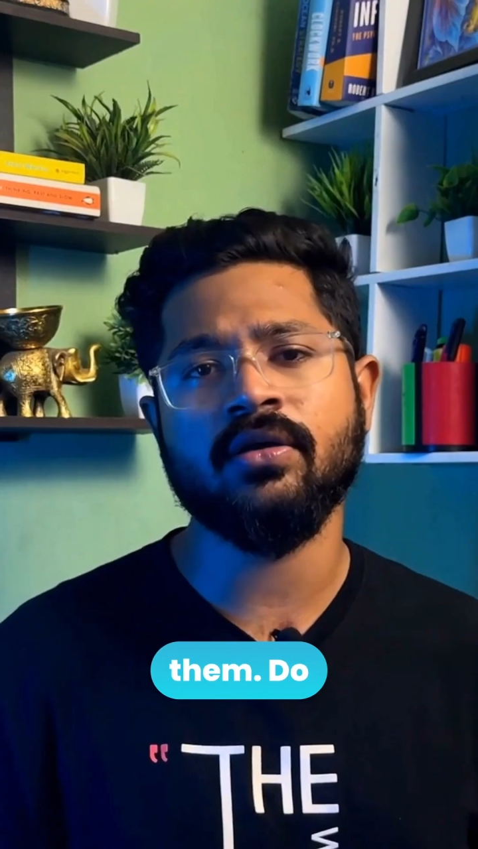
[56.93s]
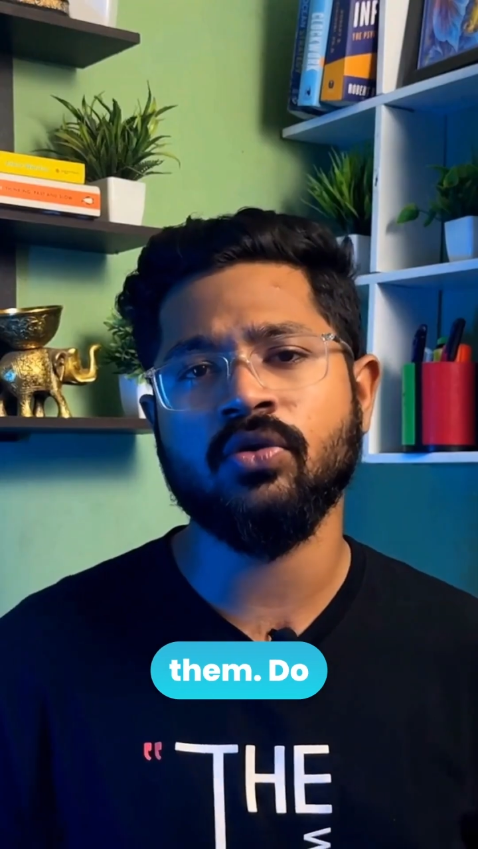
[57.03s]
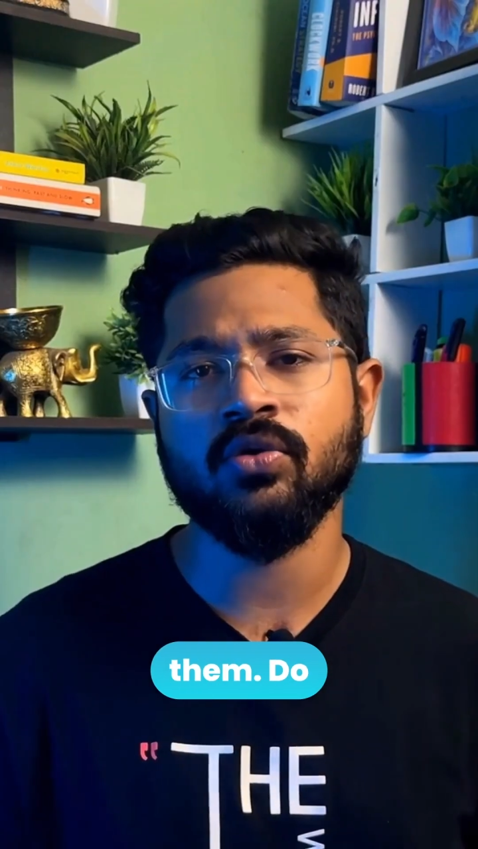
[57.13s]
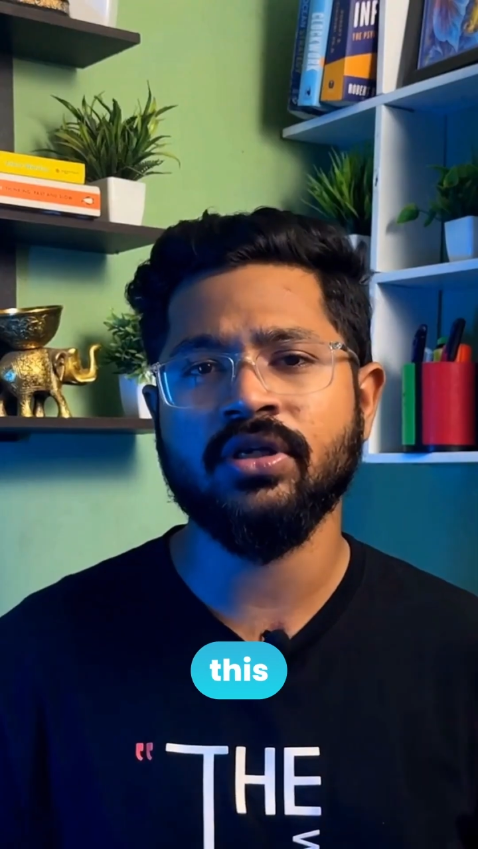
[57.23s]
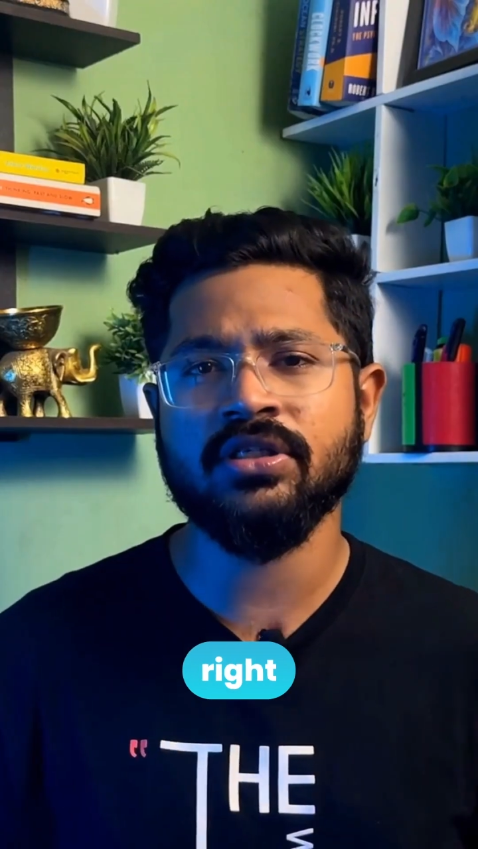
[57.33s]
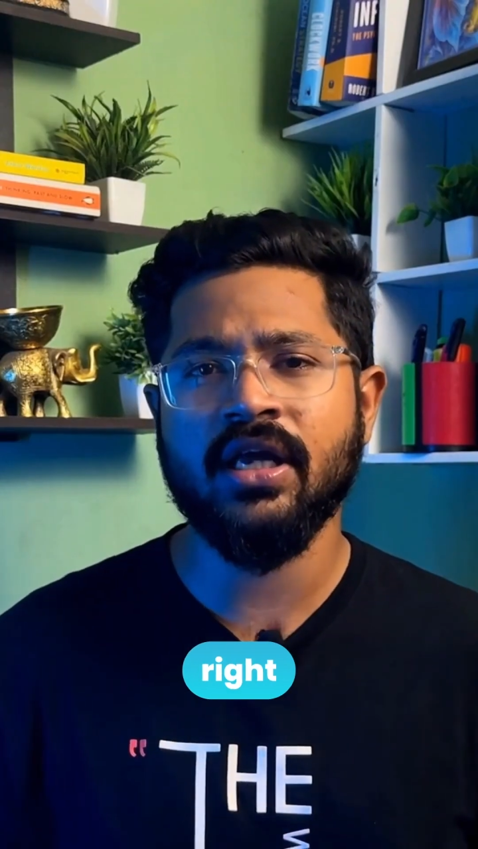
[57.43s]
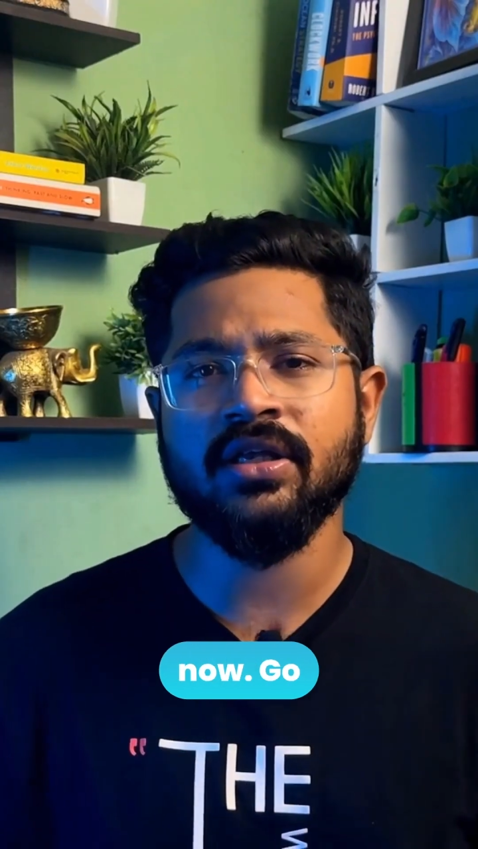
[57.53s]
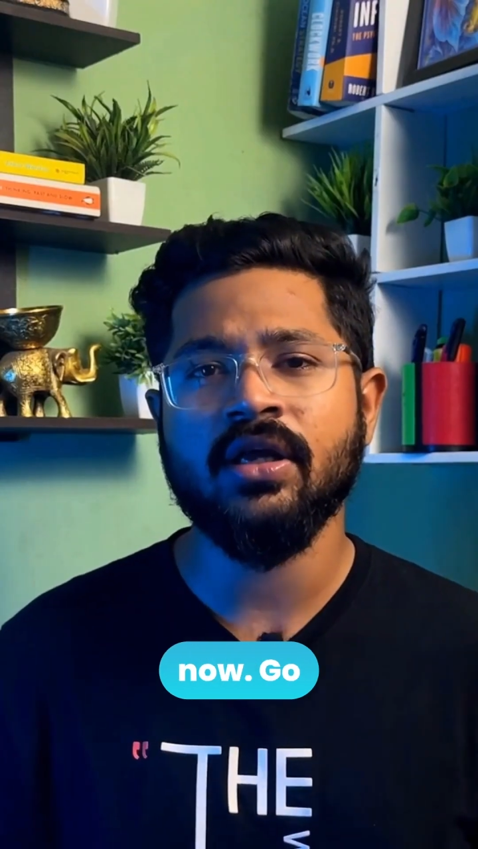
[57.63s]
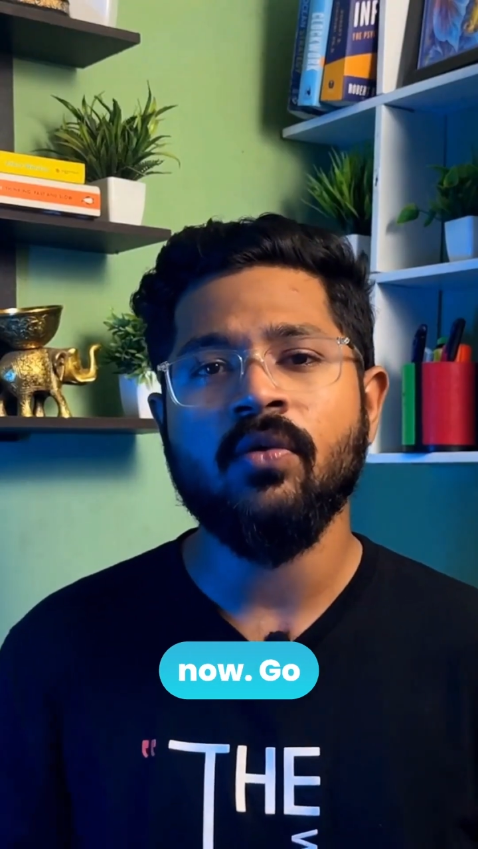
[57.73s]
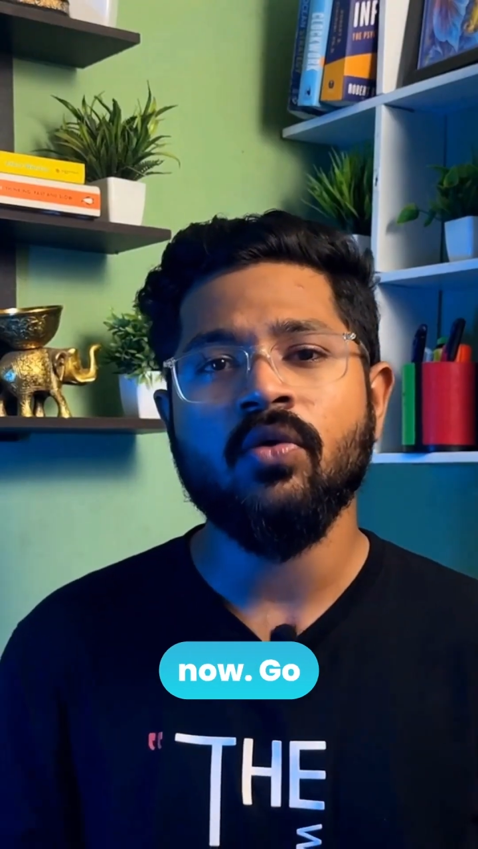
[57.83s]
Do this
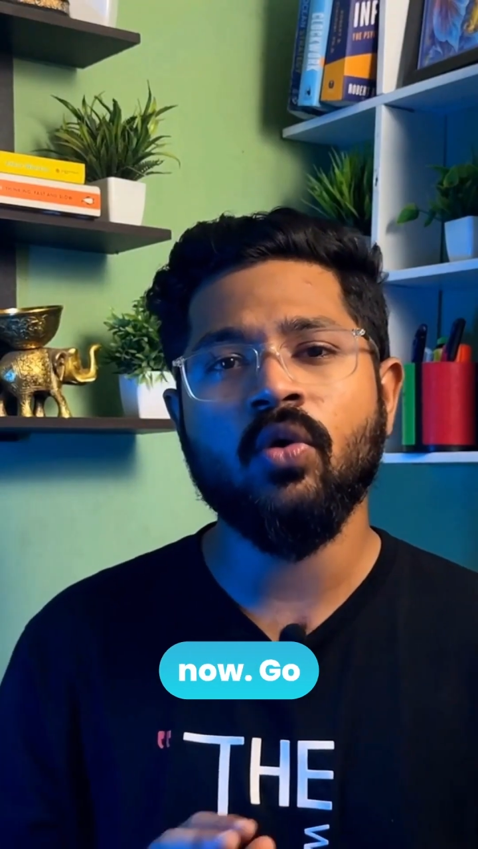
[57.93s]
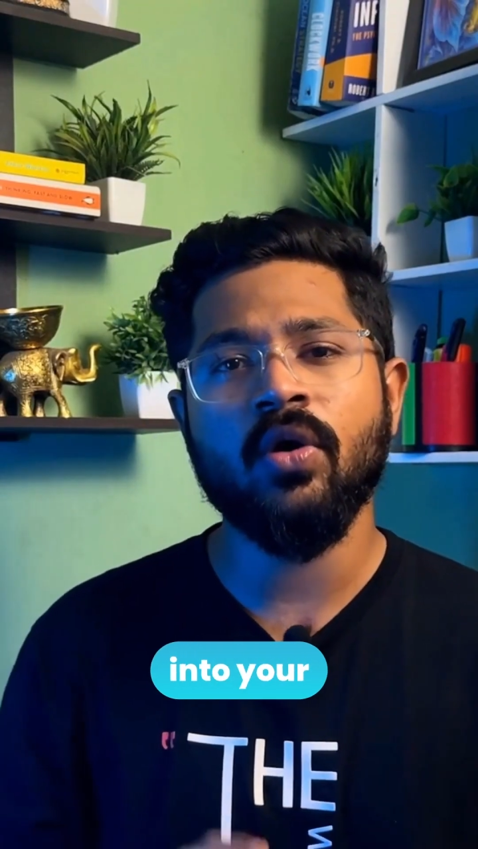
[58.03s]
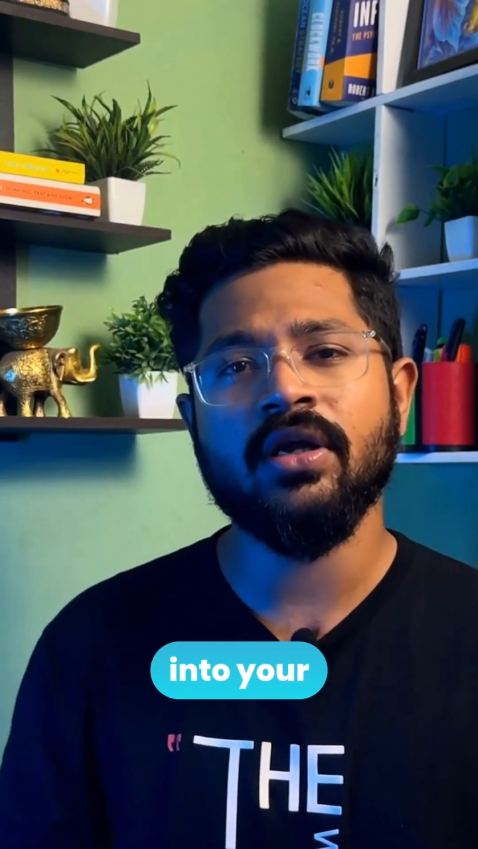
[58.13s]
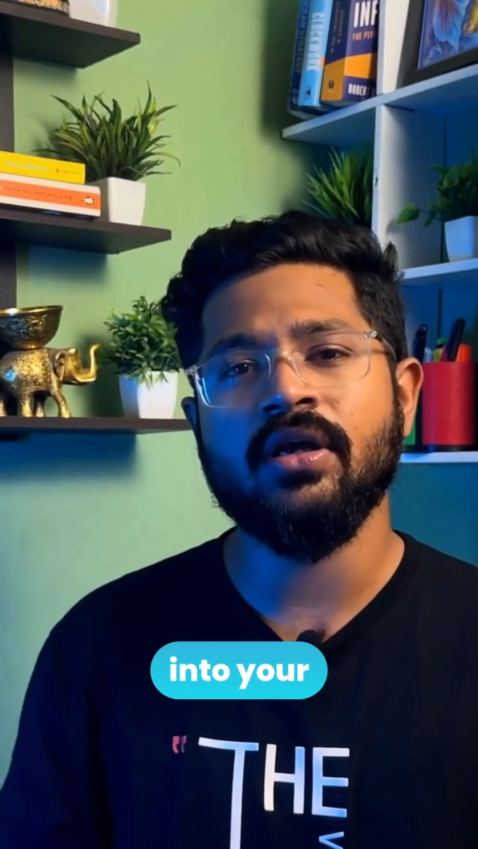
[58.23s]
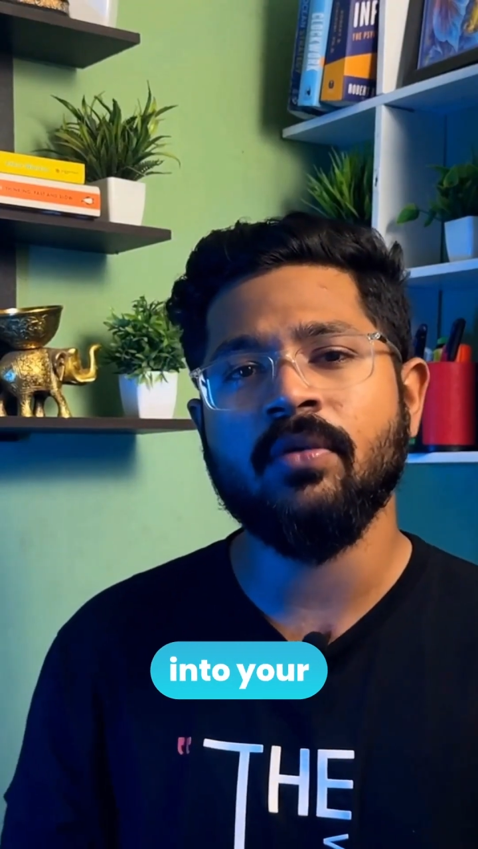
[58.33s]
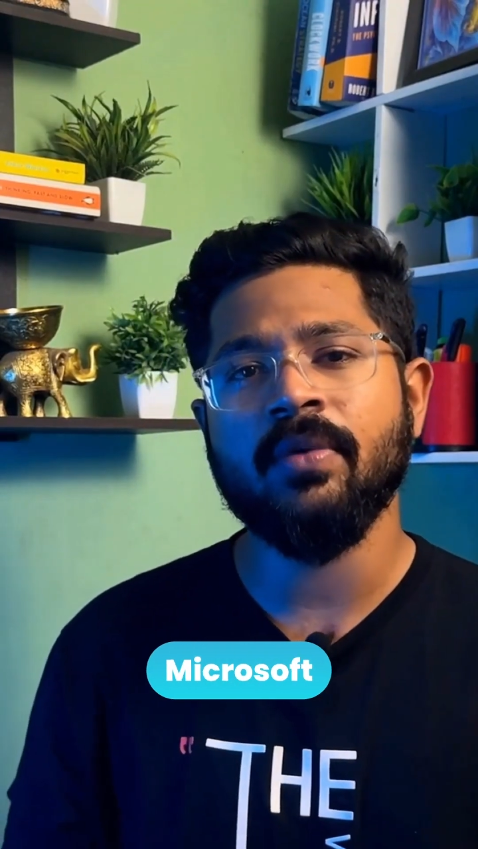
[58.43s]
right now. Go into your